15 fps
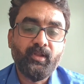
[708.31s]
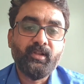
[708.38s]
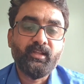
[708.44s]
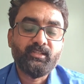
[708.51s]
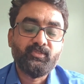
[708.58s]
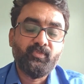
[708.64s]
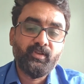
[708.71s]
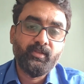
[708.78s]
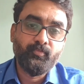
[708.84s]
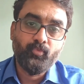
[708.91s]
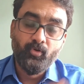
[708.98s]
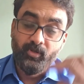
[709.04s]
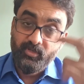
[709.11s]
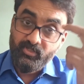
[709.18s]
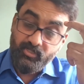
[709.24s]
Right, that's a very
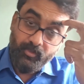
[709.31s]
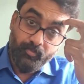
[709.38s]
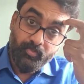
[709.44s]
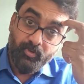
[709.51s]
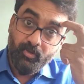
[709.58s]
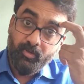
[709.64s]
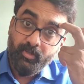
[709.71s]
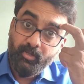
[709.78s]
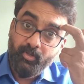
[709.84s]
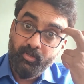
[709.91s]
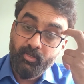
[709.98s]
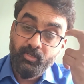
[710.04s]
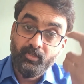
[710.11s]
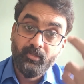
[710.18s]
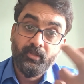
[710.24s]
important step
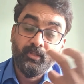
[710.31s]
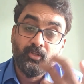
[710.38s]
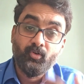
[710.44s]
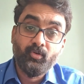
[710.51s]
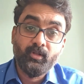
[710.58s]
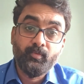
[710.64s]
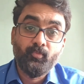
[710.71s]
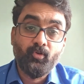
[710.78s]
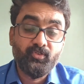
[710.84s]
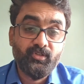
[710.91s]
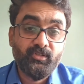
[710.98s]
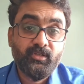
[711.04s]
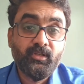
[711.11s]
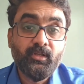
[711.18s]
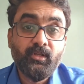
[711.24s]
in the audit
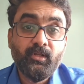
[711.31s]
process.